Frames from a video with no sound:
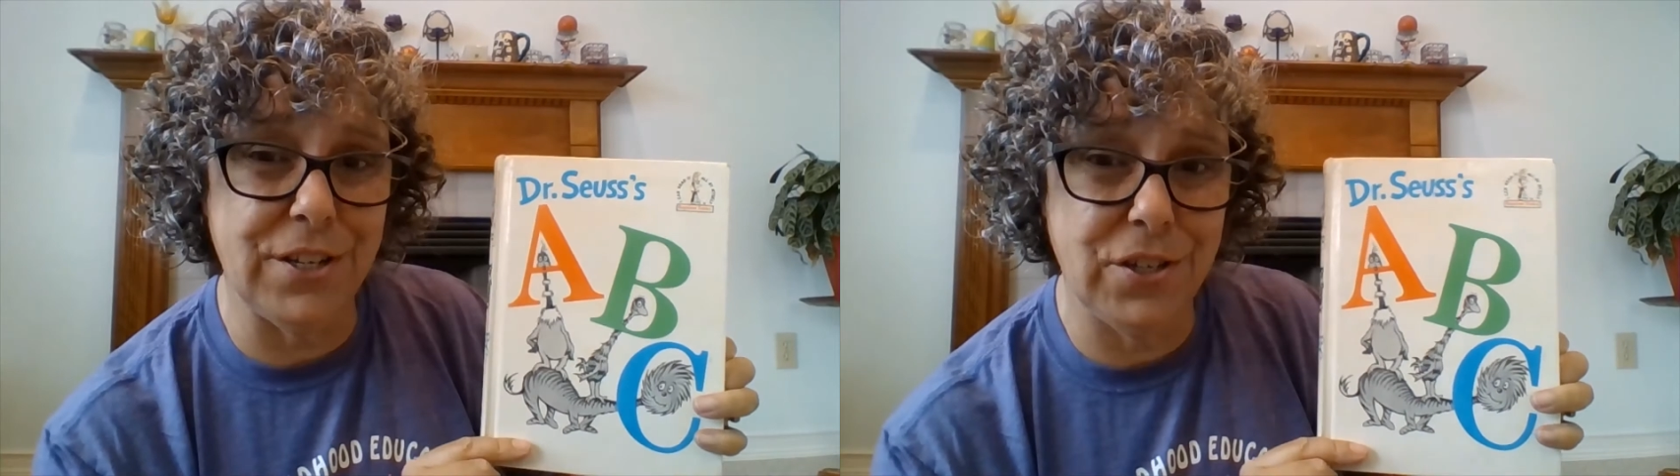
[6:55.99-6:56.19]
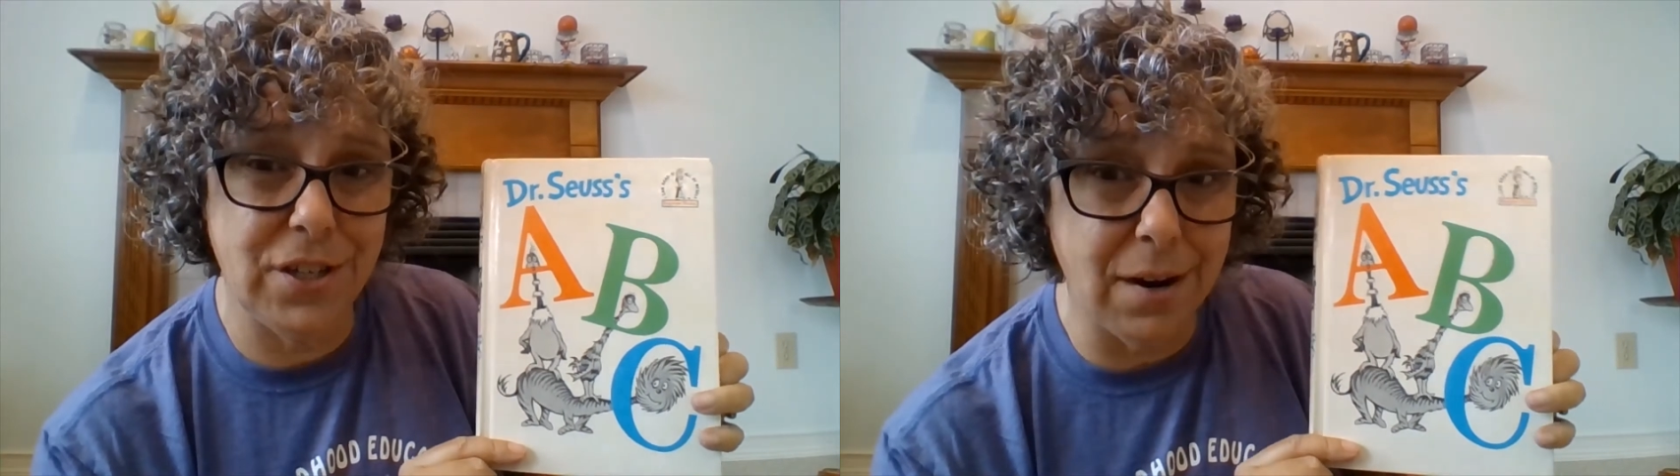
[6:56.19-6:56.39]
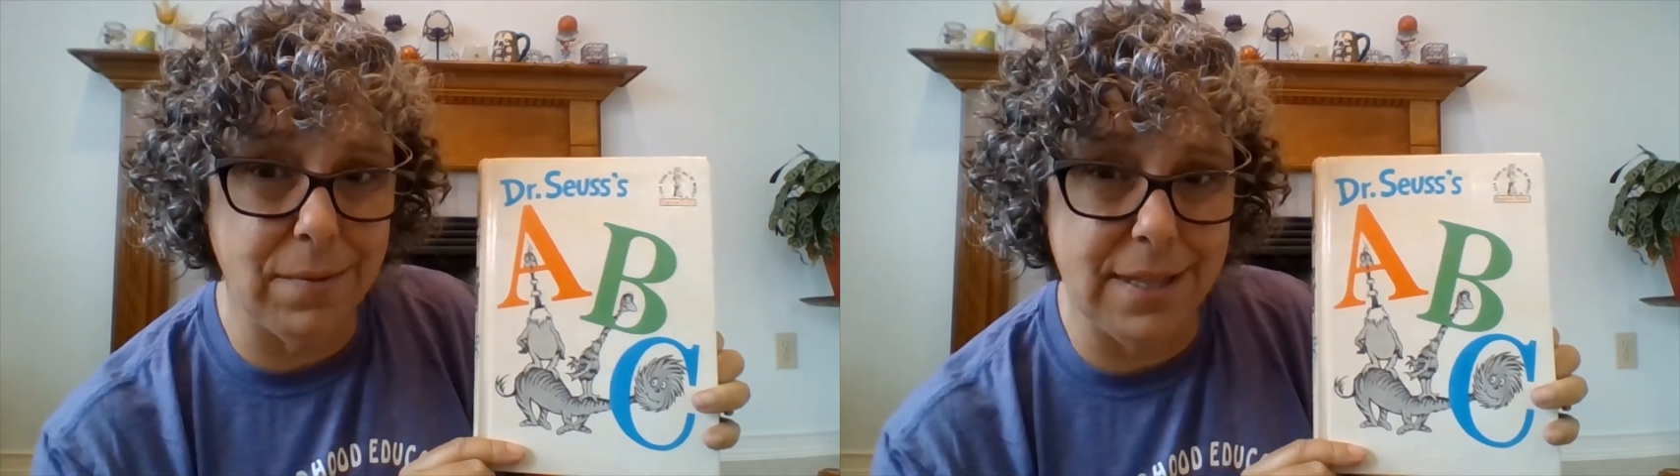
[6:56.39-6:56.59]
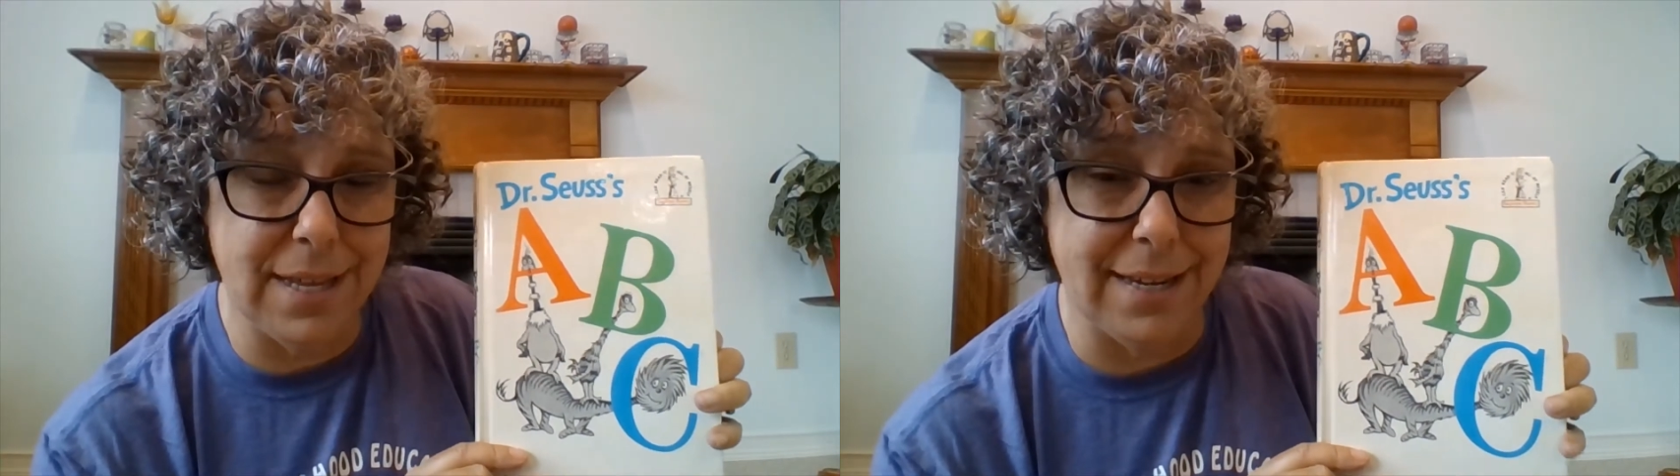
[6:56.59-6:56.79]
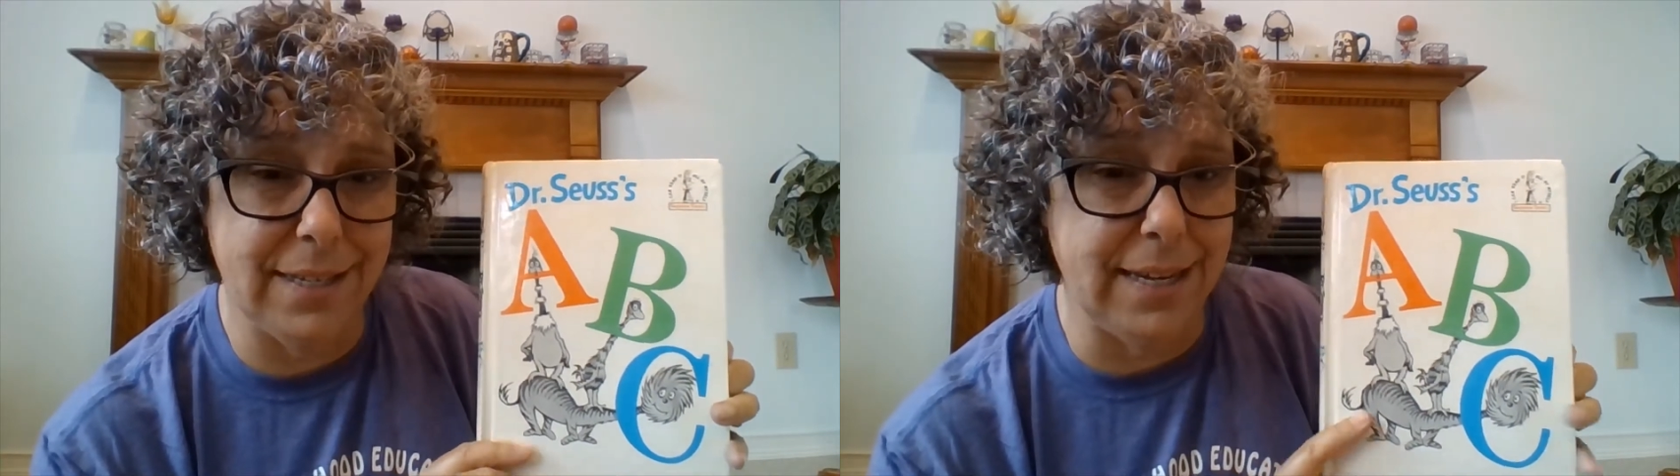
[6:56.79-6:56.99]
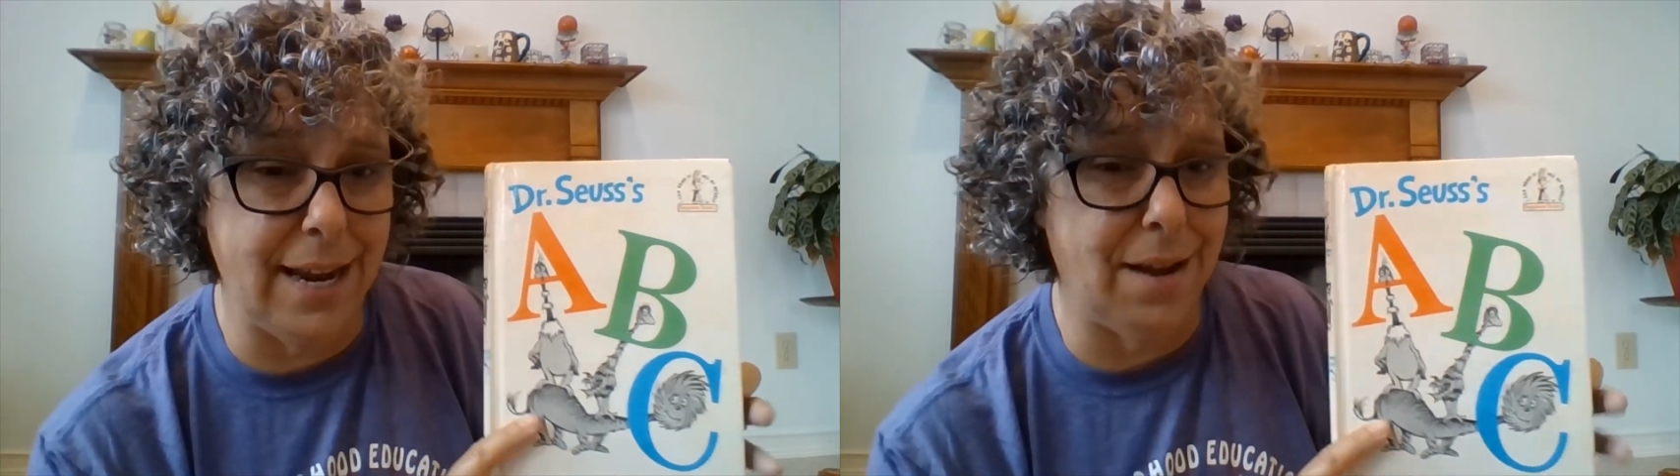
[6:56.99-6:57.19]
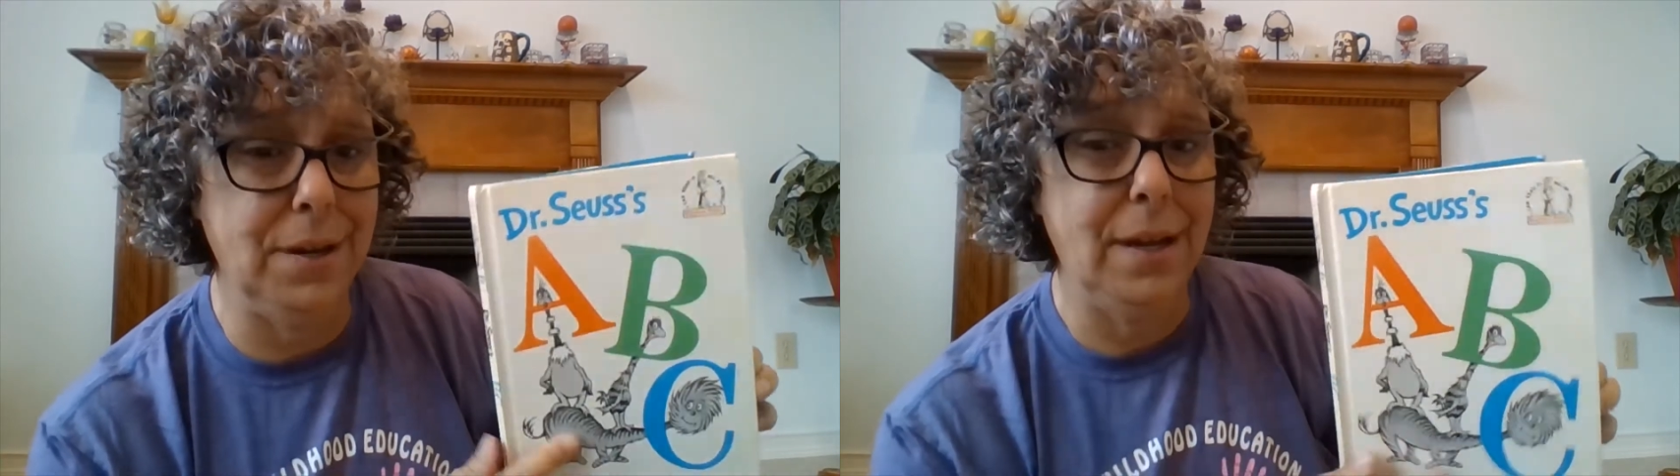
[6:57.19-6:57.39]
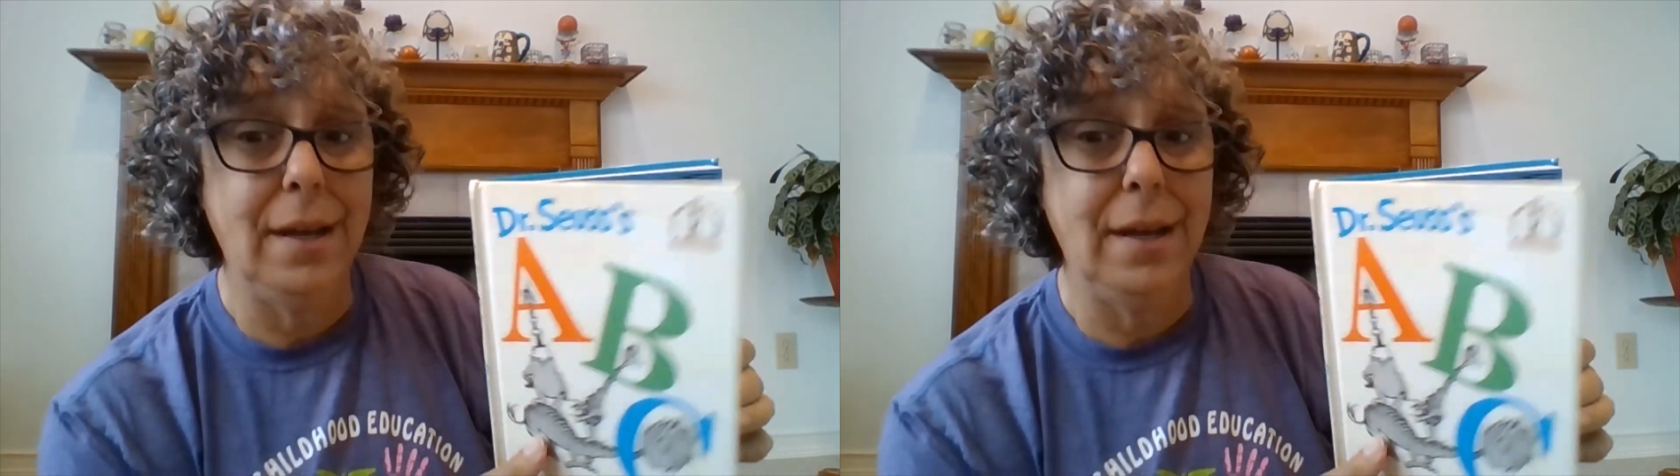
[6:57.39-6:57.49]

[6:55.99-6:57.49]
start with that sound.